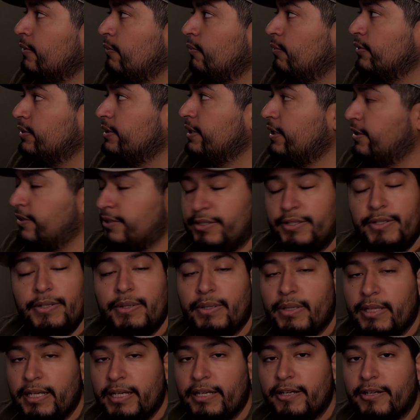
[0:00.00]
We'll talk to
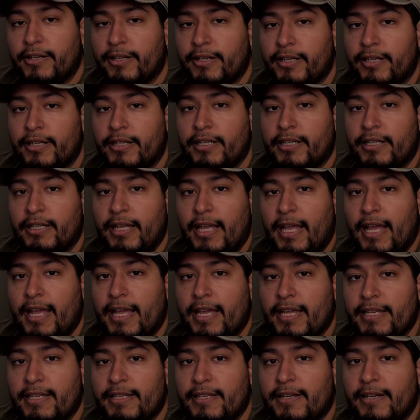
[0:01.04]
you later,
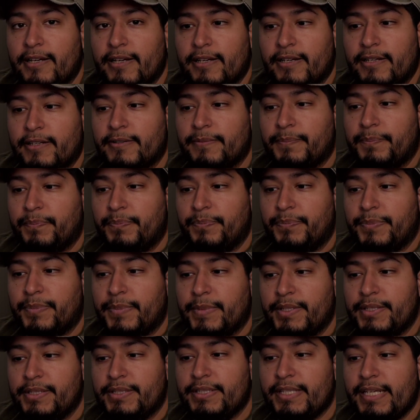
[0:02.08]
and
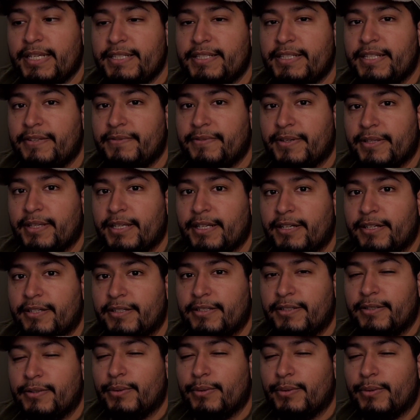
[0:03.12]
stay safe out there.